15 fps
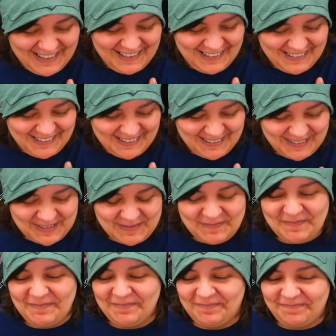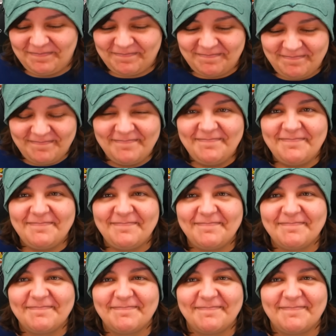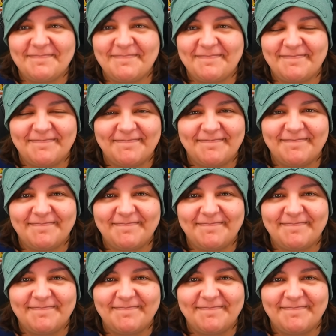The person shown says nothing.